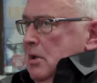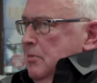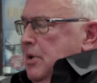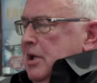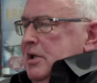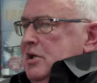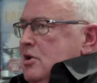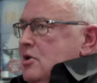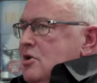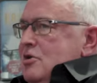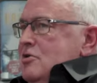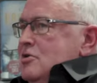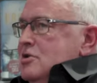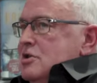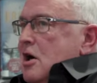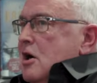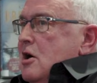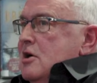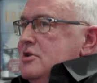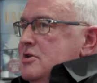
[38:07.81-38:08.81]
by huge
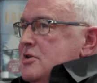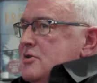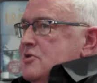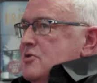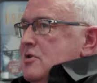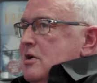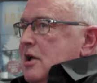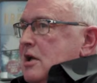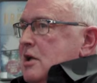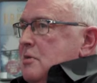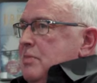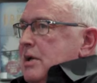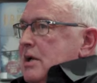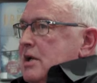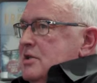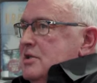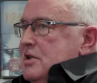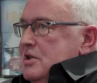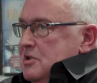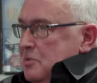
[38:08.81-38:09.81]
artistry and
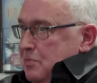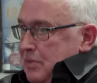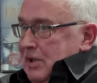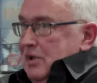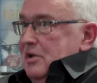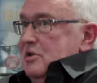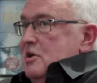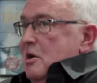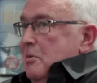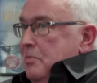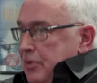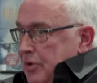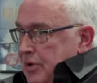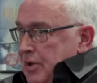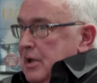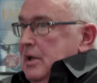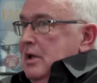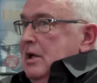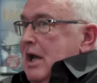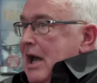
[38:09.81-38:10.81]
ability to build up
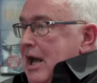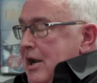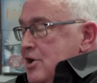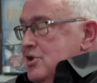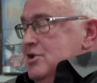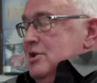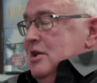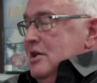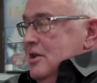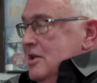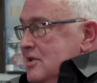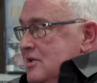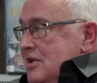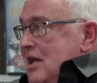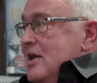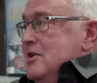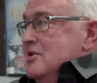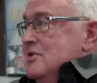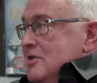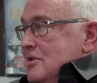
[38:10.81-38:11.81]
energy in the
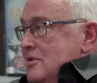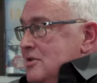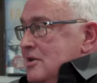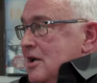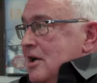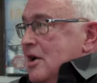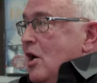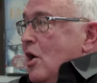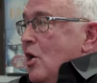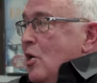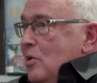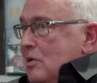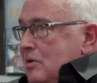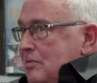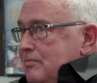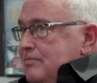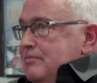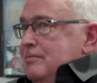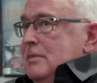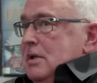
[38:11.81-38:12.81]
sentence and a
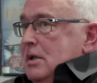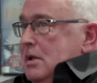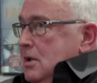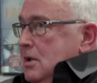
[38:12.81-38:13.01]
whole